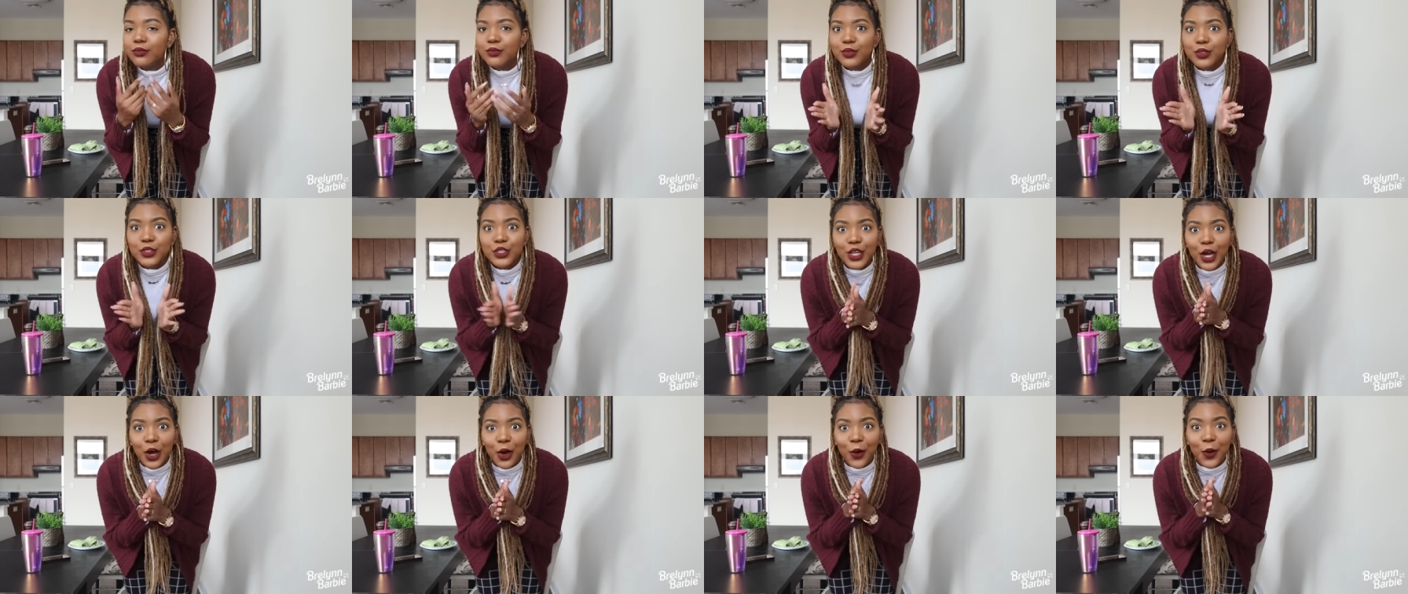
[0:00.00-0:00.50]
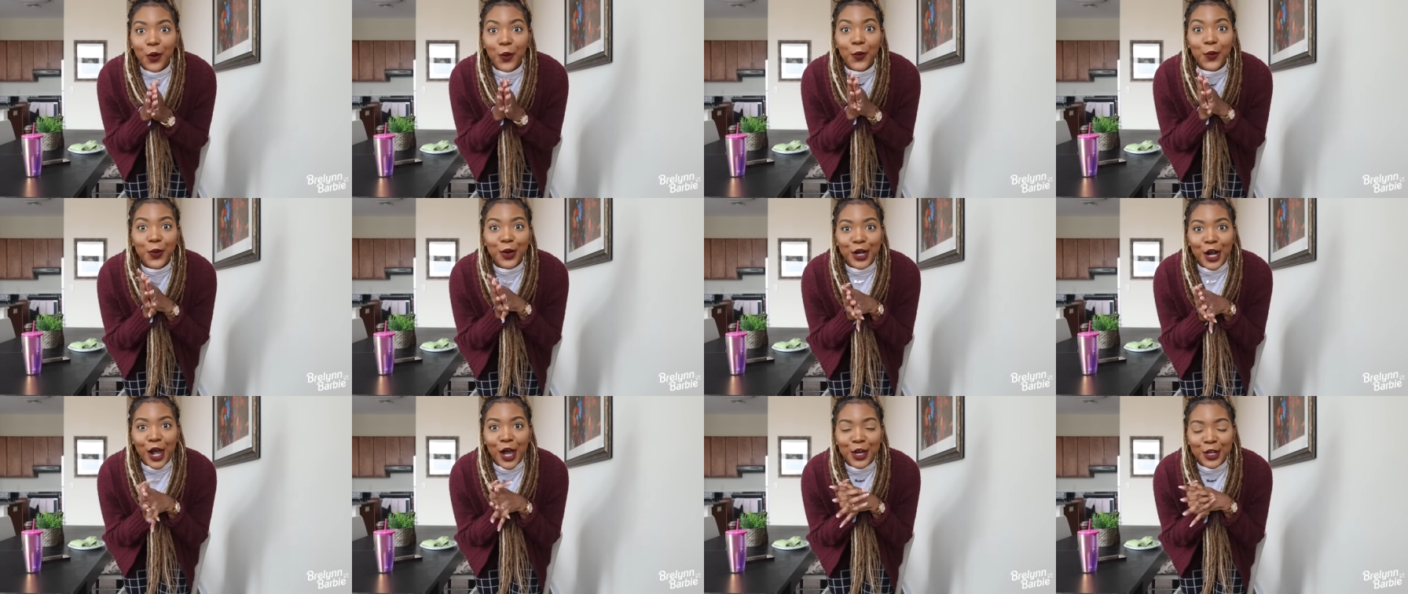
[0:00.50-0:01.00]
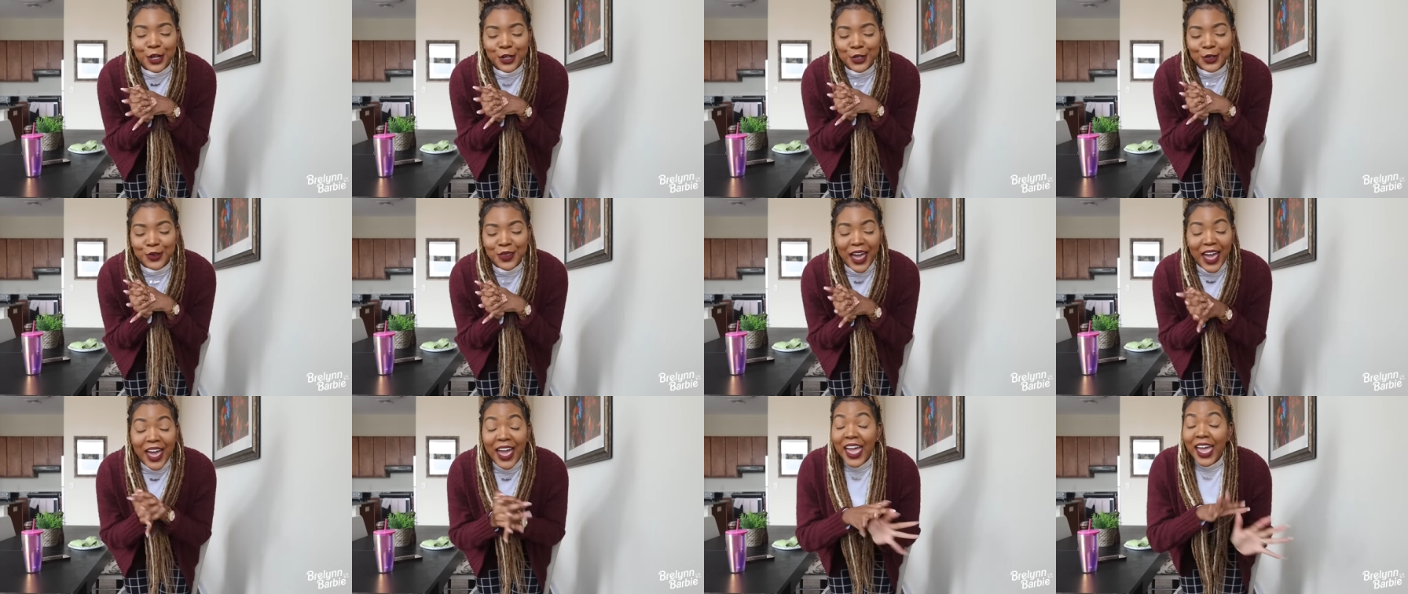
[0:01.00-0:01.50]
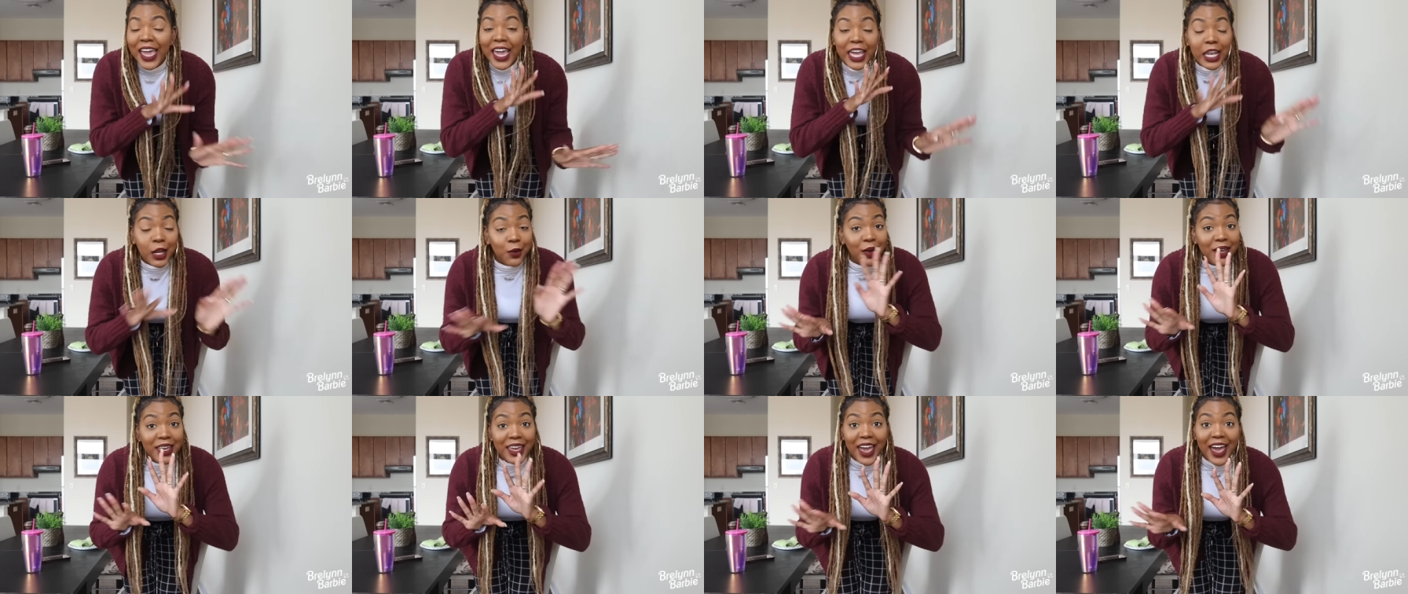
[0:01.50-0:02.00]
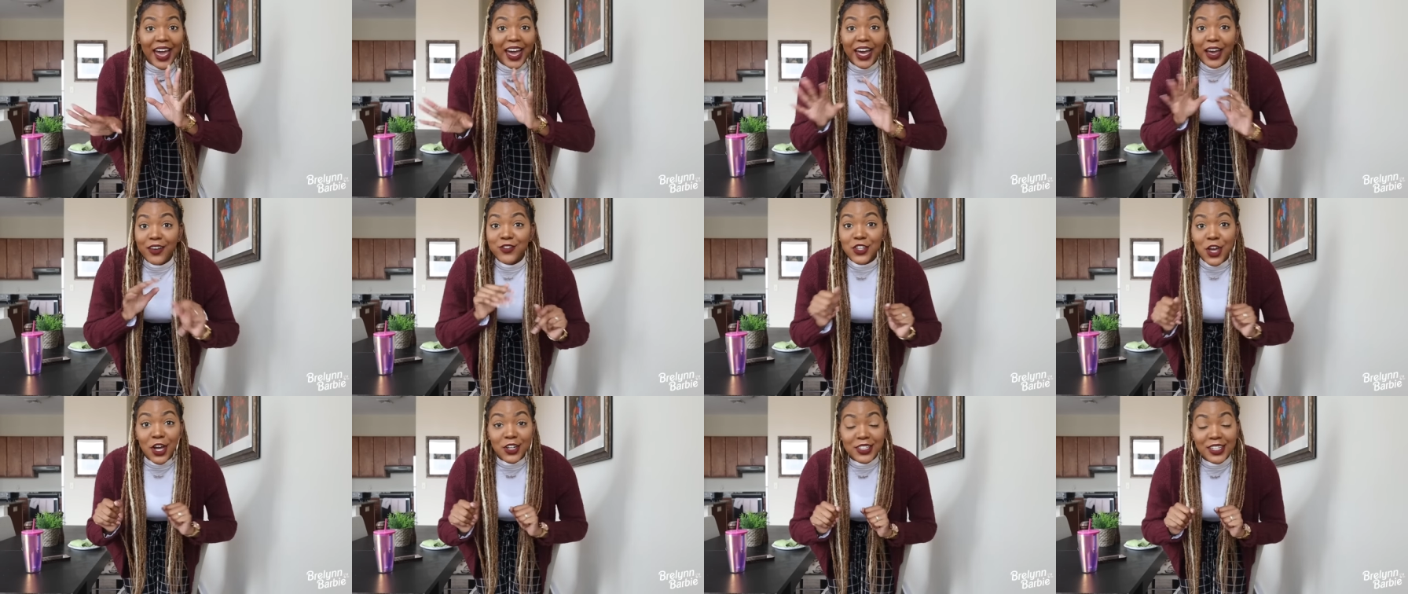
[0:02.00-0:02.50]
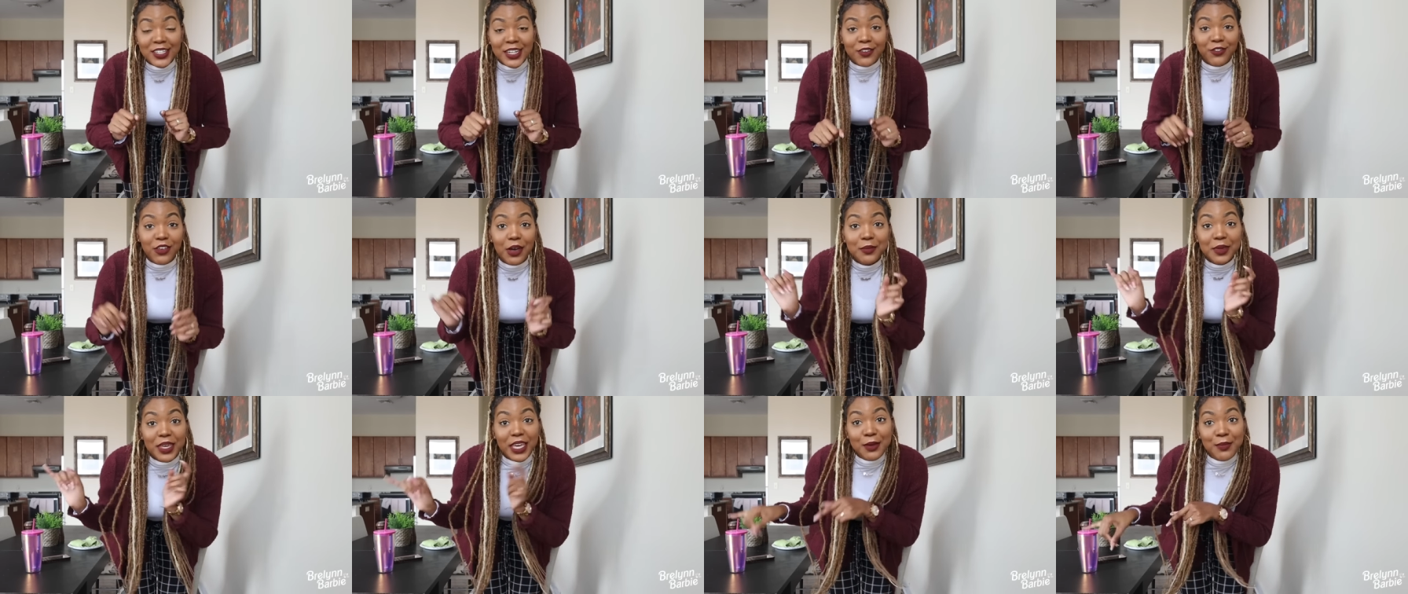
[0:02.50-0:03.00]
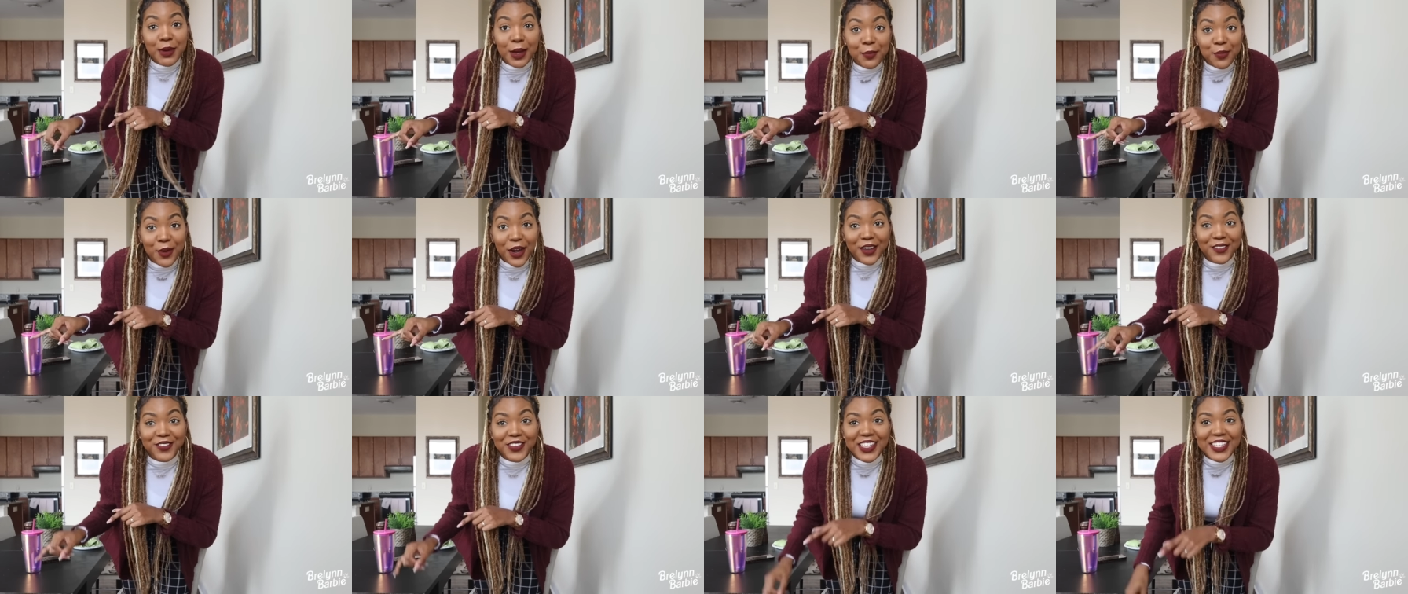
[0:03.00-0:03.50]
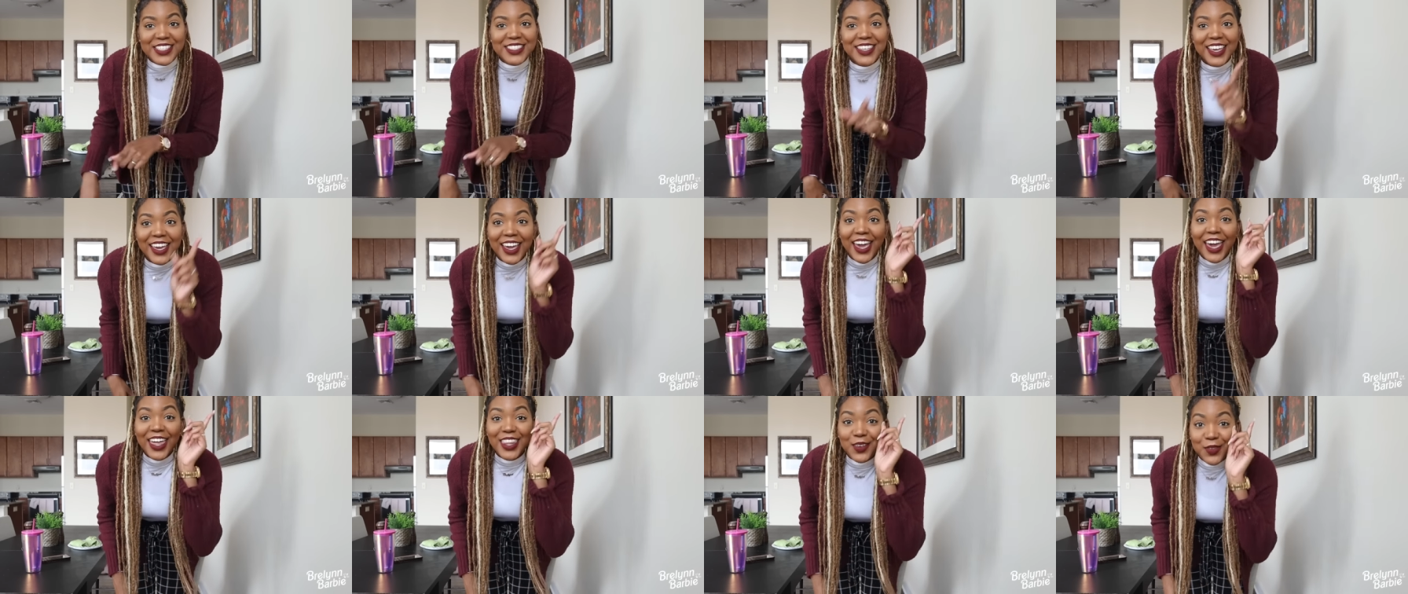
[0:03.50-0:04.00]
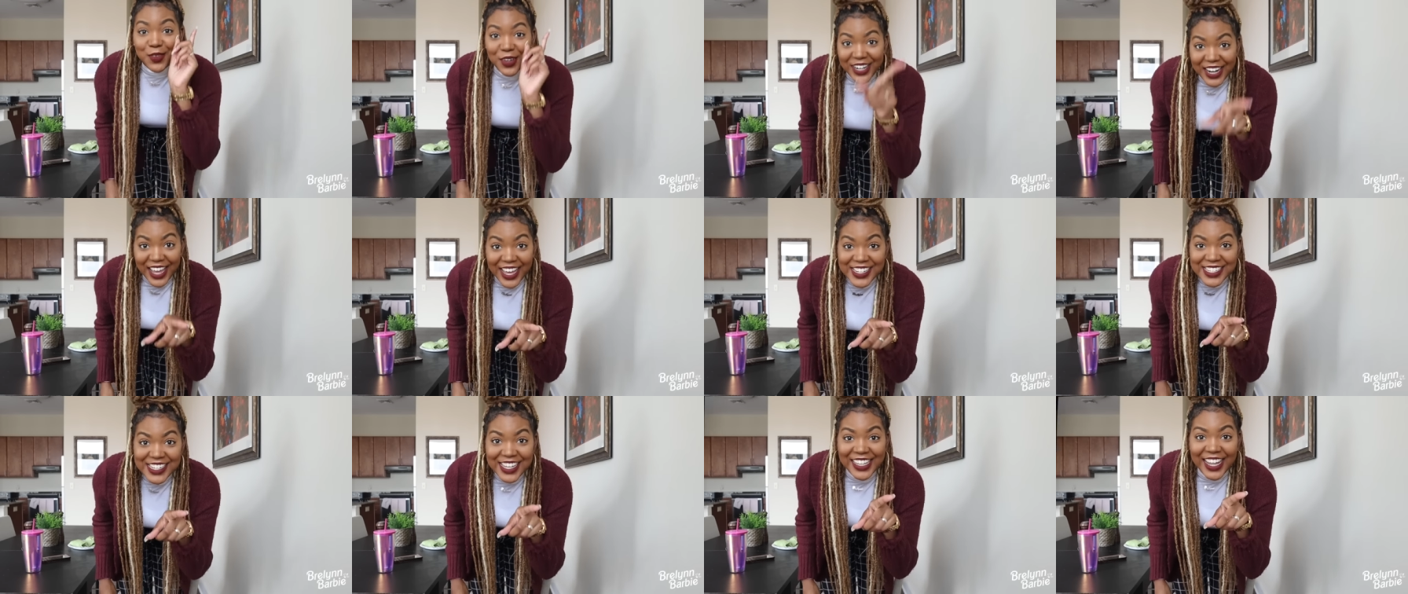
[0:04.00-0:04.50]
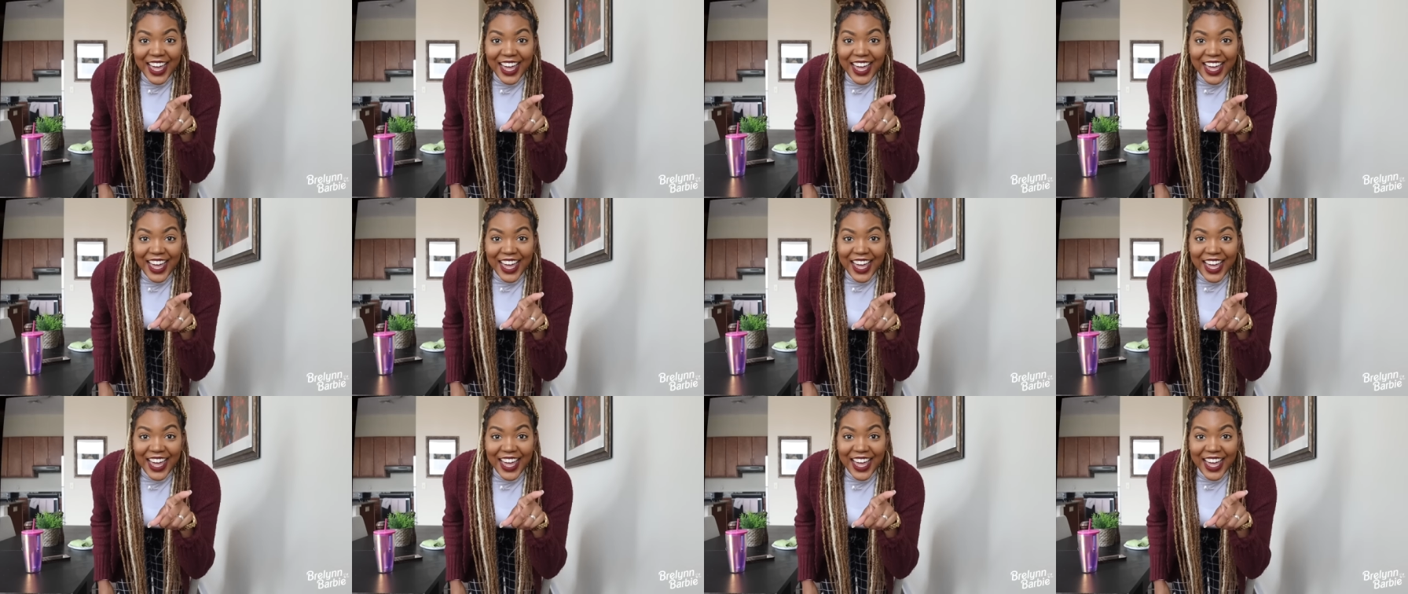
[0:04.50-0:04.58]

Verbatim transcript: so we're not gonna do that. Anyway, yeah, I've talked enough. I'm gonna eat my breakfast, then we're gonna head to